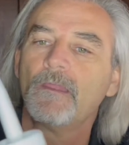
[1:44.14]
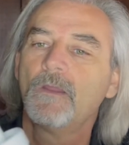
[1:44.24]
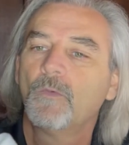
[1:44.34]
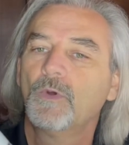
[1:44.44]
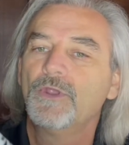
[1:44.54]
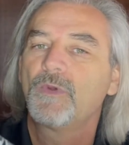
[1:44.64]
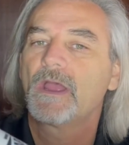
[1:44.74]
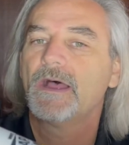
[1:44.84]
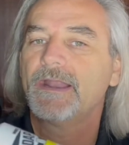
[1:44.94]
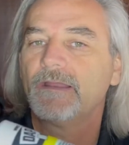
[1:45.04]
When you
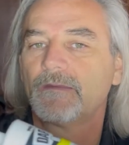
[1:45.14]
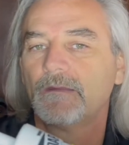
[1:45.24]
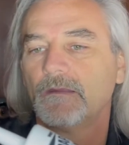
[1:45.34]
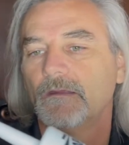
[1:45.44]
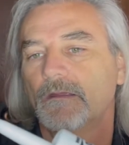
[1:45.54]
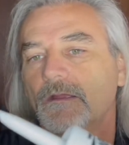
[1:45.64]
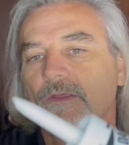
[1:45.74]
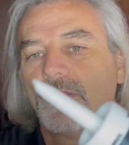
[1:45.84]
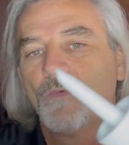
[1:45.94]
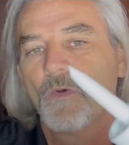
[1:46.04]
cut it,
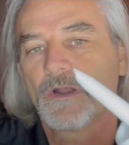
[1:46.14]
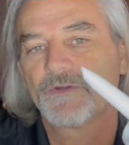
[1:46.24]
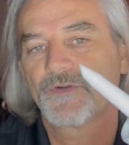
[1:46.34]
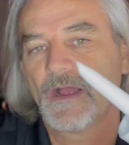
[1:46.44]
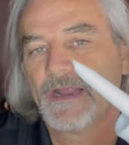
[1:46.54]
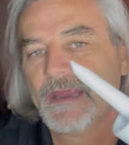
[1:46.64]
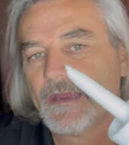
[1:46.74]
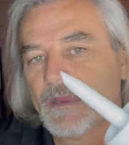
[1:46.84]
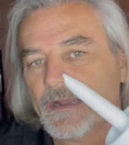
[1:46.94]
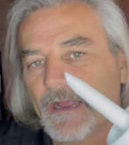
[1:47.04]
you want to try to
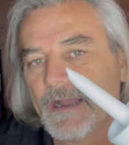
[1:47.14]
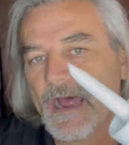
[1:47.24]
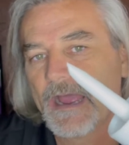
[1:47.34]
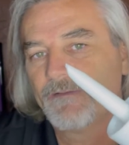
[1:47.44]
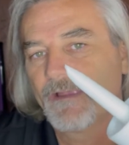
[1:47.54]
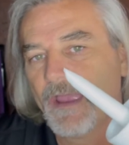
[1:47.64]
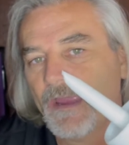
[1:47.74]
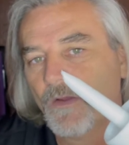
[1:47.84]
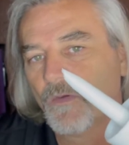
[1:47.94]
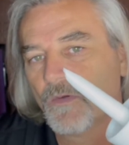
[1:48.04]
get a nice
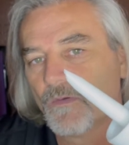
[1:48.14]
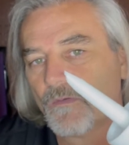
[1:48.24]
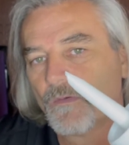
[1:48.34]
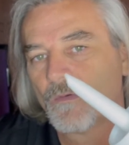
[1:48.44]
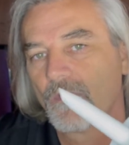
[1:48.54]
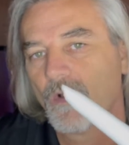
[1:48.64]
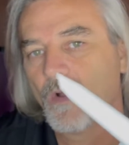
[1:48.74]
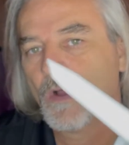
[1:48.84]
angle on